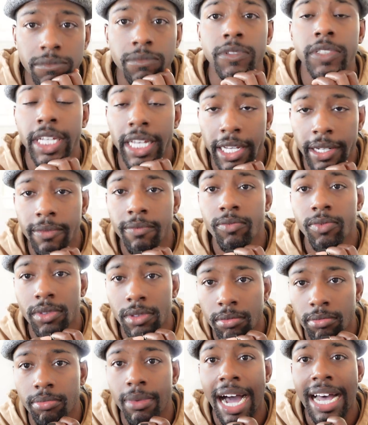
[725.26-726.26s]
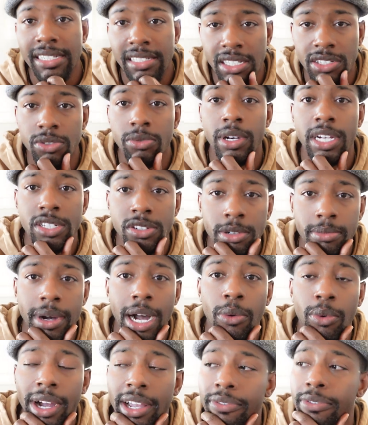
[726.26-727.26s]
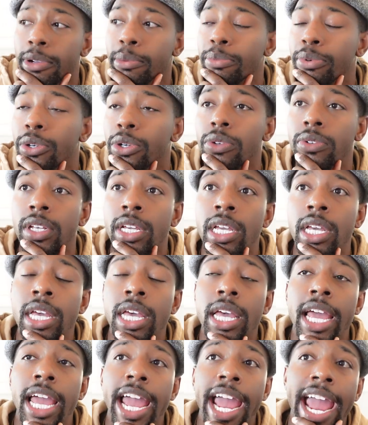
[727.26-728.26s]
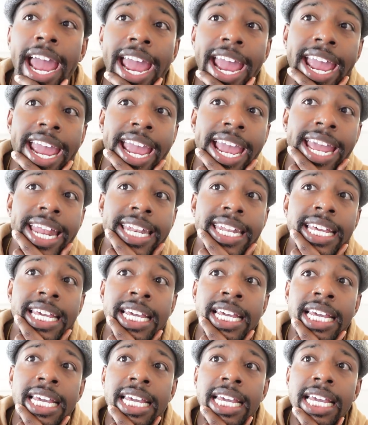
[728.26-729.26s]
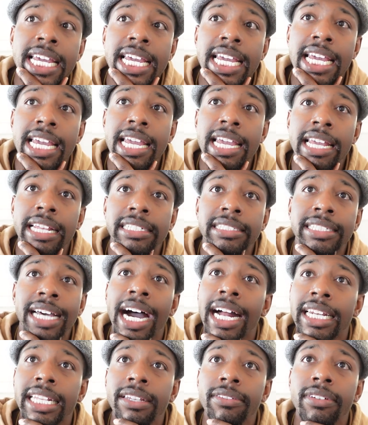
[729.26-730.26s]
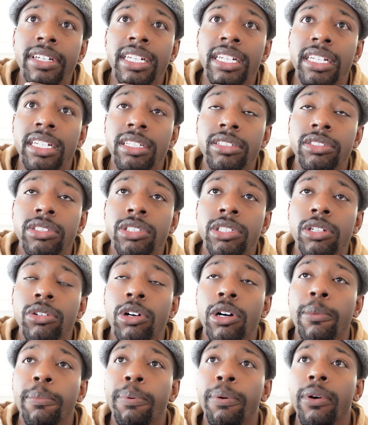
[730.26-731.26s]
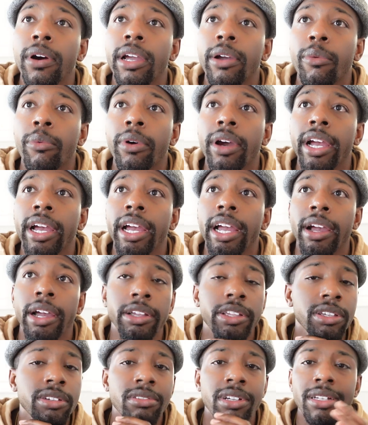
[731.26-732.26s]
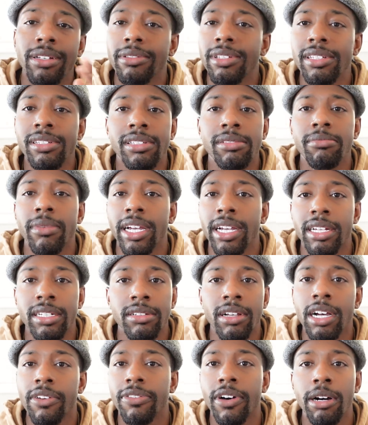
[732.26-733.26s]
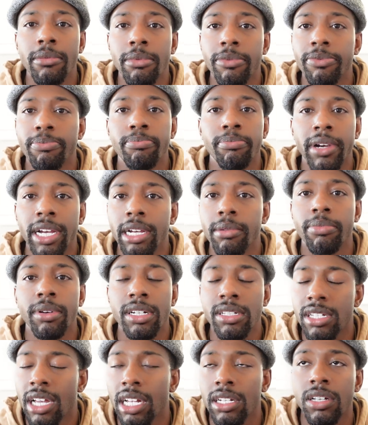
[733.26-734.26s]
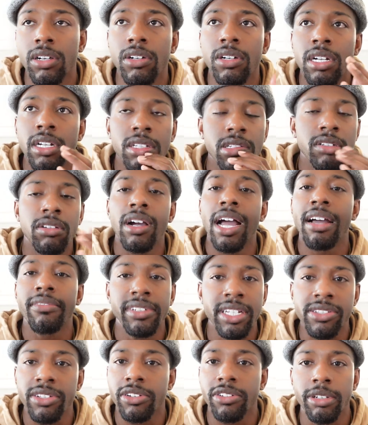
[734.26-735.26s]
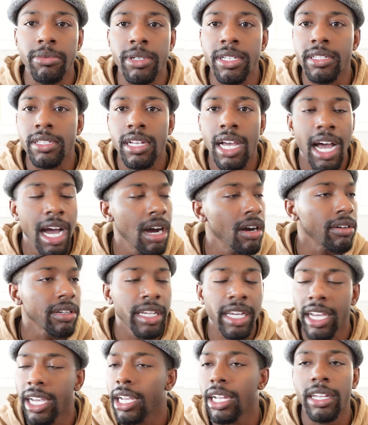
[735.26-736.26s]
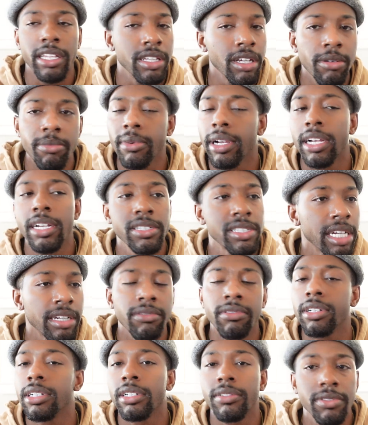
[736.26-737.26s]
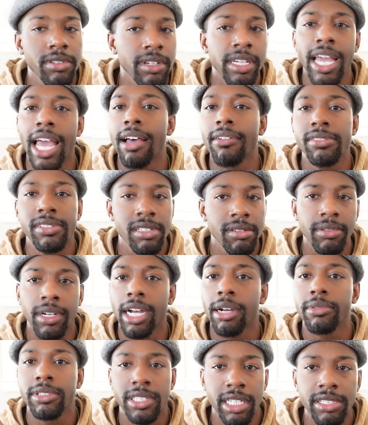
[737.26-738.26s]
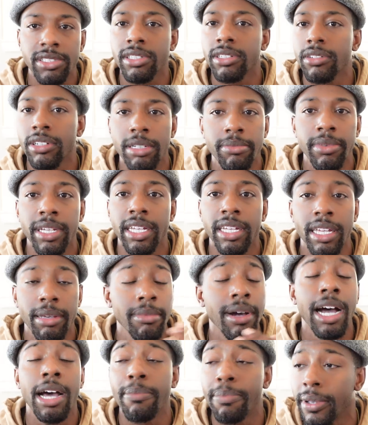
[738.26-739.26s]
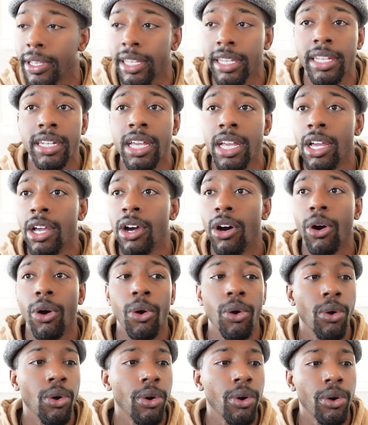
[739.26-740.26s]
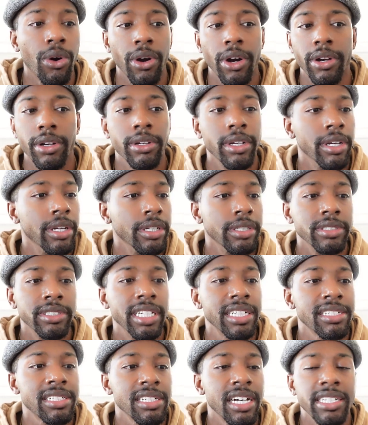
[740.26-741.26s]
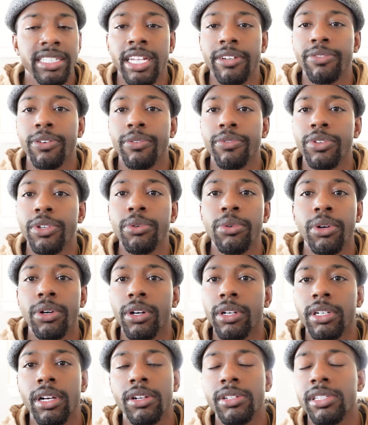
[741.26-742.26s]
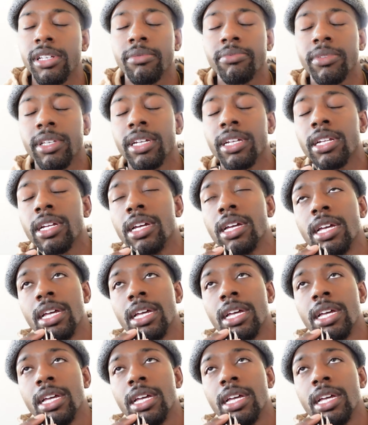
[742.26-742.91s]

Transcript: Yeah, my situation with my wife improved, and not even to a point where you. And this is marriage. If I'm married, brothers, y'all know you gonna have disagreements. I don't care. Your marriage ain't real if you ain't having some kind of disagreement, in my opinion, or just a different view or something.